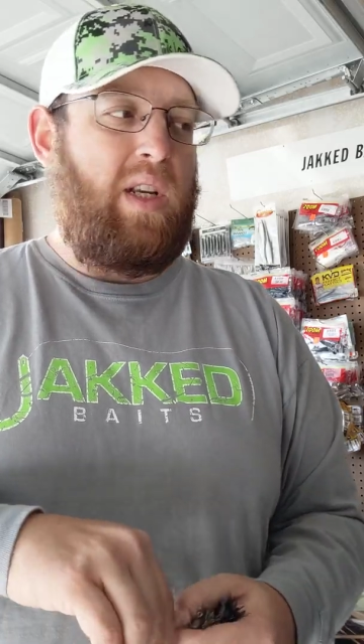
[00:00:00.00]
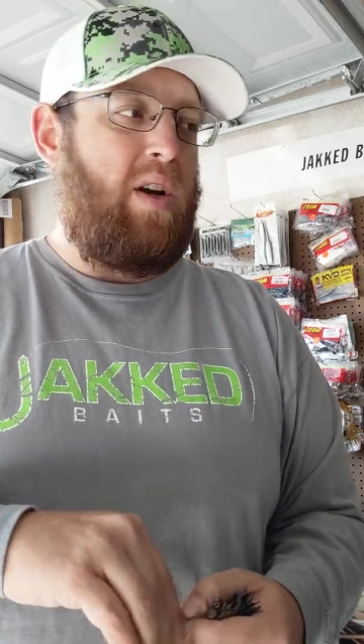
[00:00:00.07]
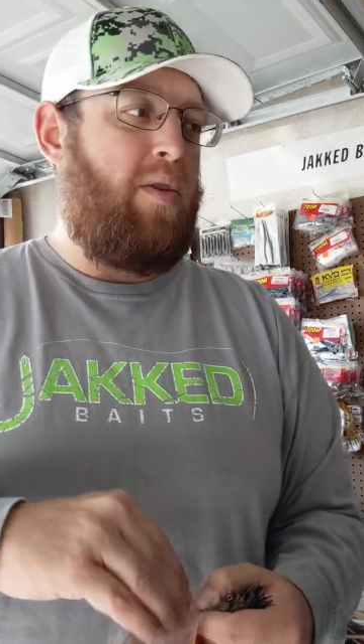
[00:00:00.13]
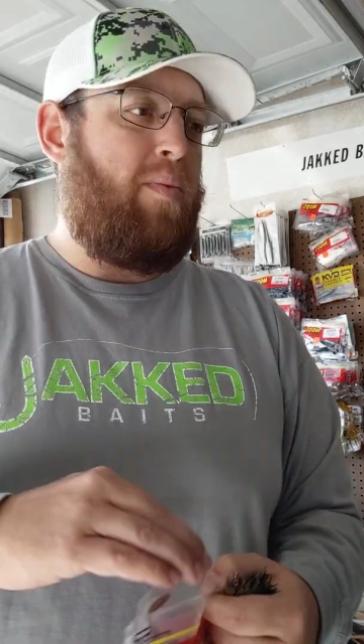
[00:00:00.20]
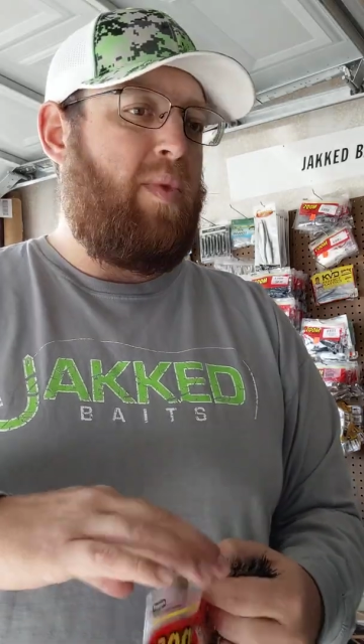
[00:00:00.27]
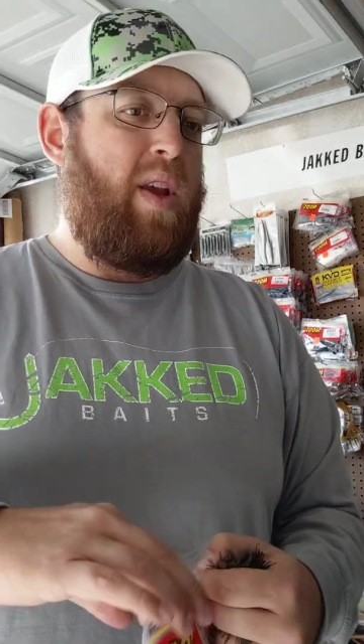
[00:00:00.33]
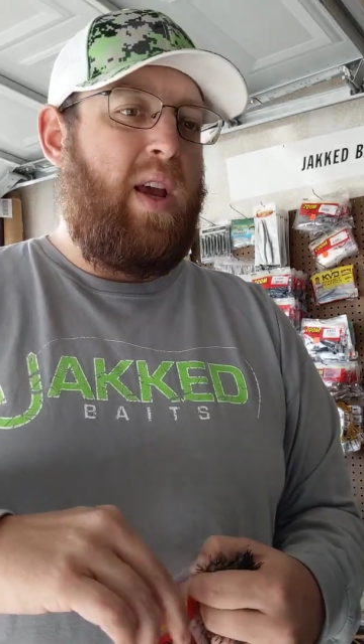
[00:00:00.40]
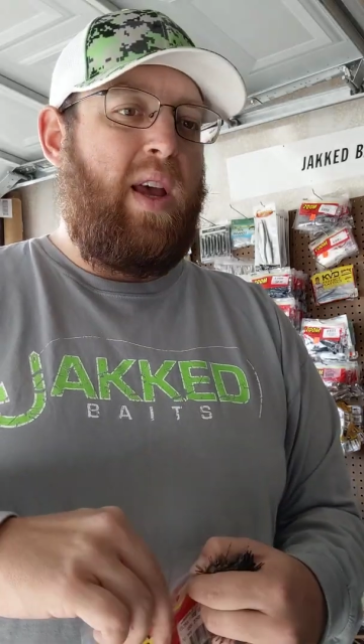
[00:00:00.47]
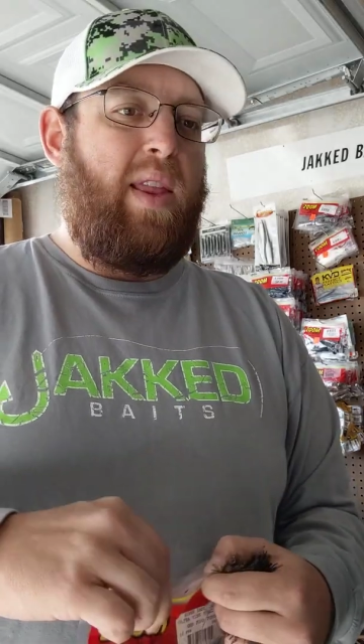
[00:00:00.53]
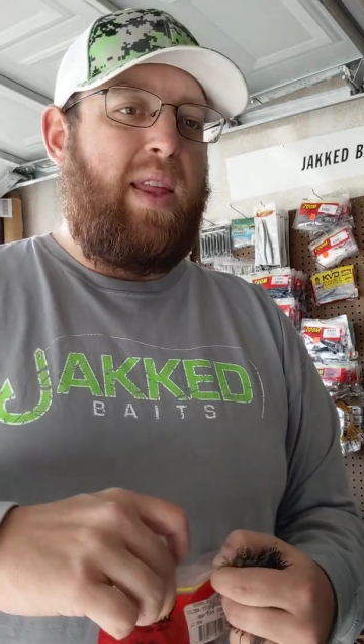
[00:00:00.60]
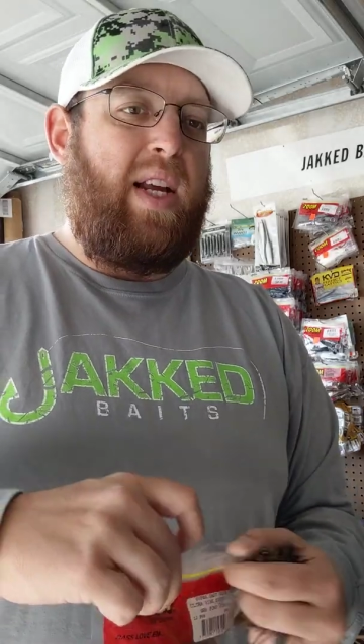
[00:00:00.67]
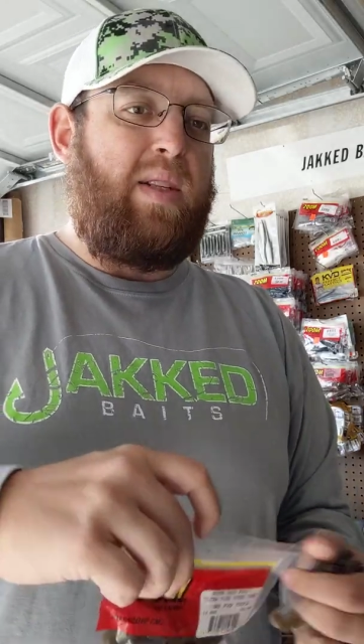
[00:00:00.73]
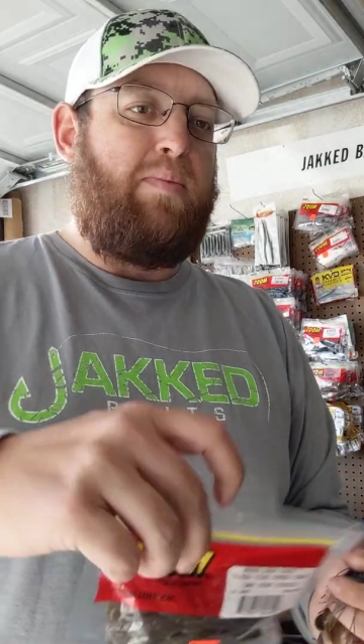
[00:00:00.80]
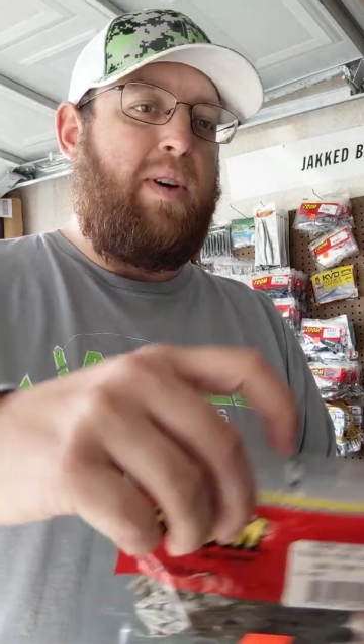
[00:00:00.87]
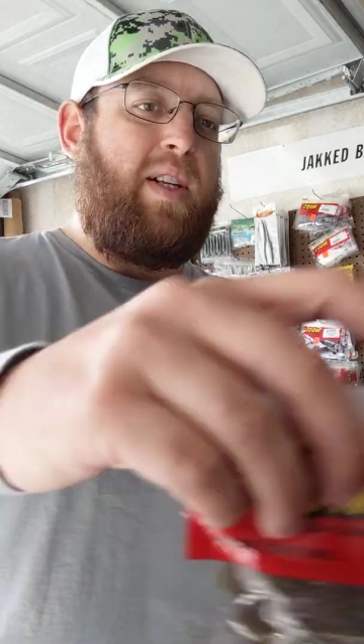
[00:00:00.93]
So
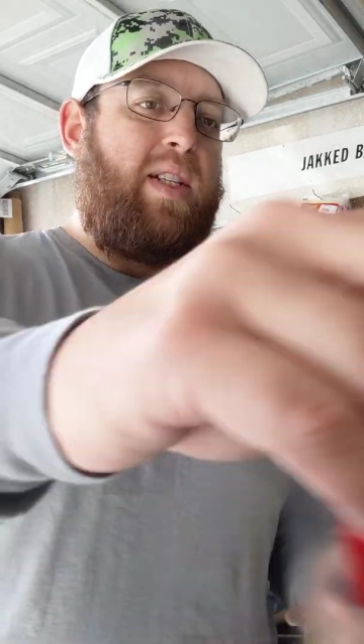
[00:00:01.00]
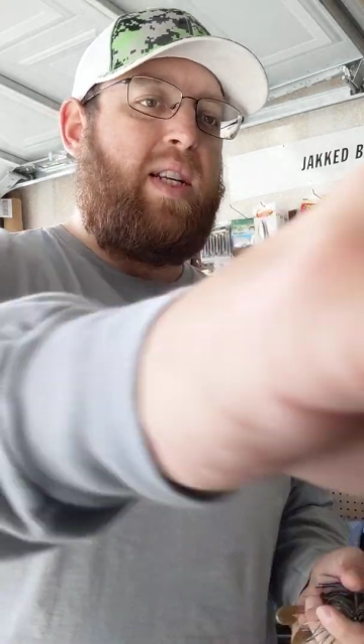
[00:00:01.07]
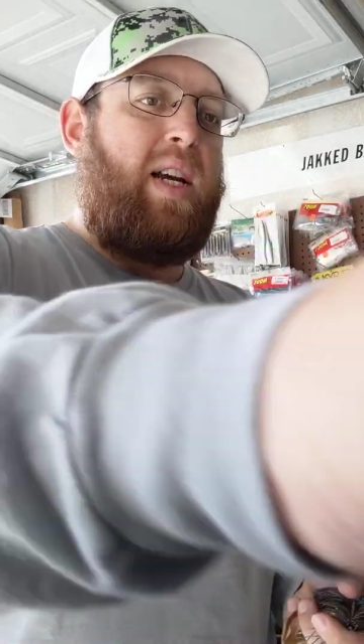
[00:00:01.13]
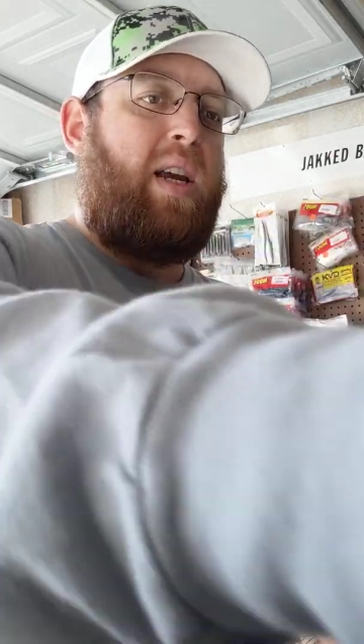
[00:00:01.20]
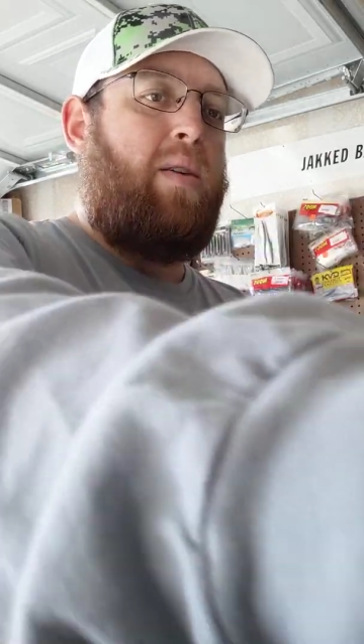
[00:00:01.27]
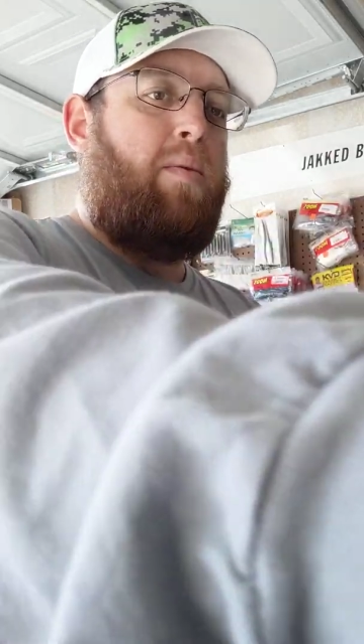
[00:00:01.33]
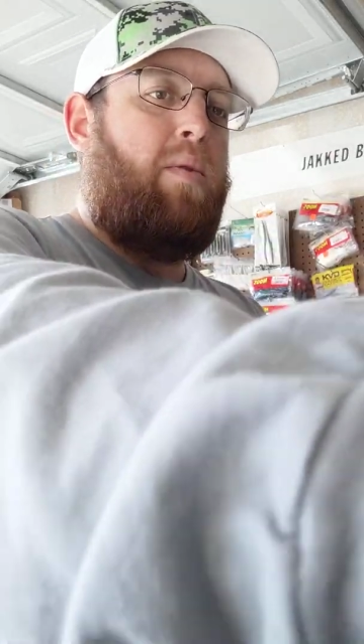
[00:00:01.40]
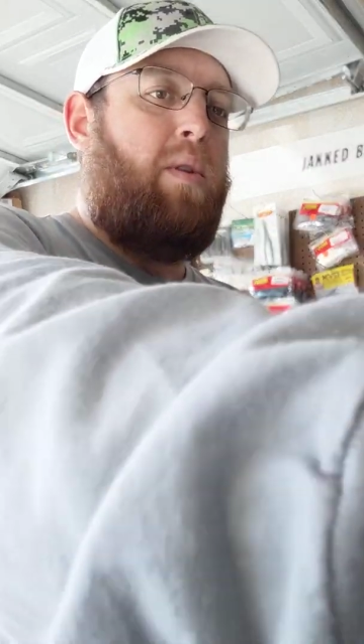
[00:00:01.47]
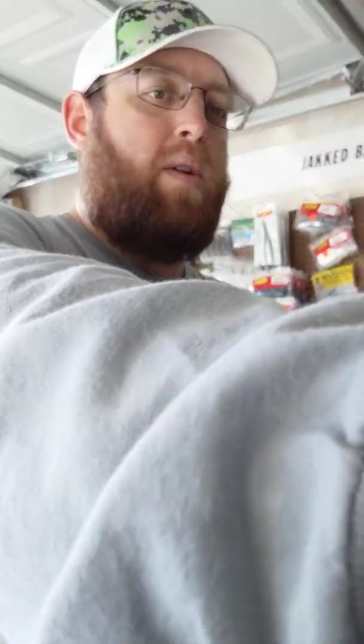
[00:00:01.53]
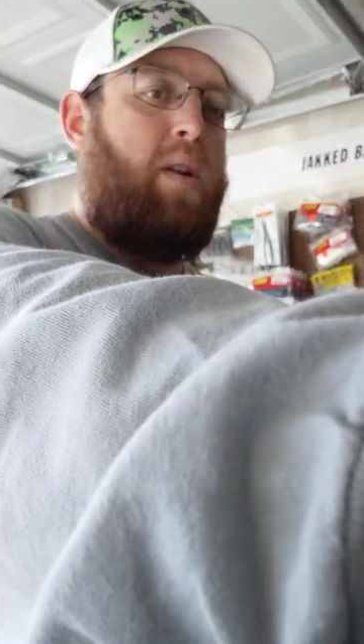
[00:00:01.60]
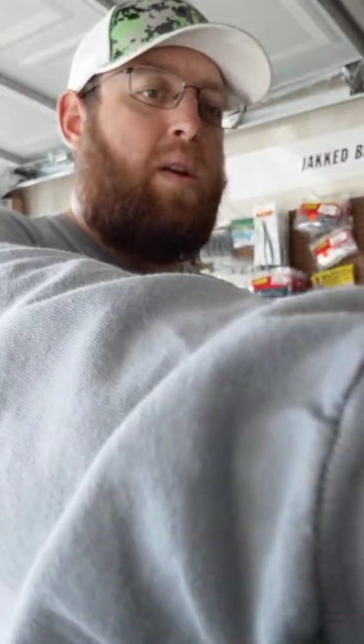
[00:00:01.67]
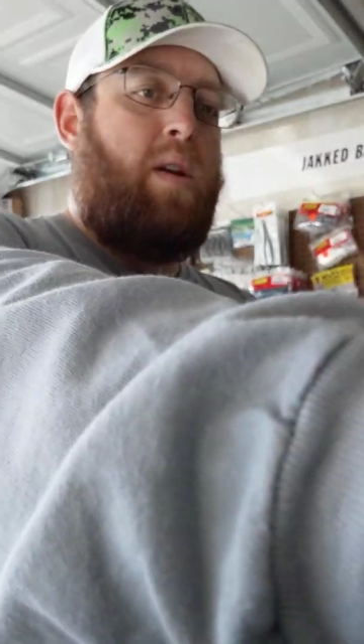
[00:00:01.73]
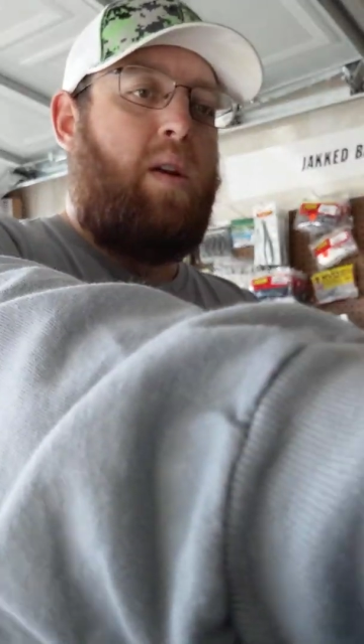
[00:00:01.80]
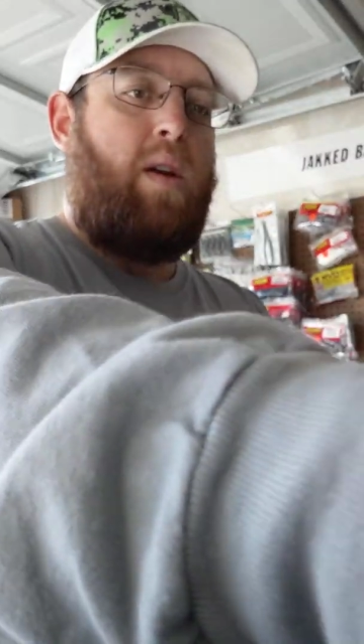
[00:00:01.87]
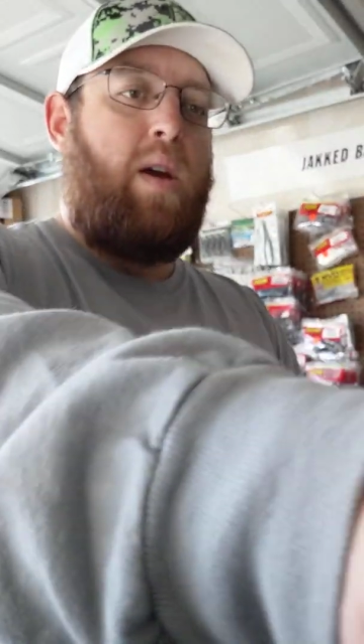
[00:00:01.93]
that's my second
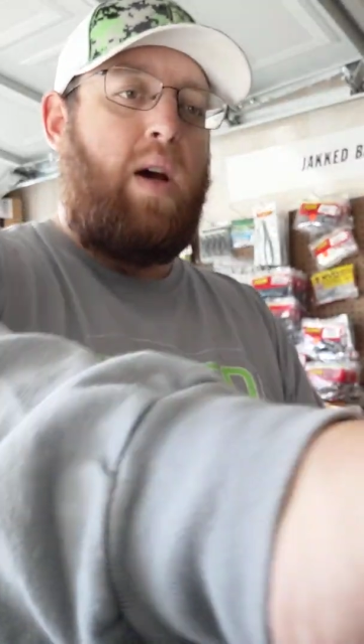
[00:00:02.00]
one,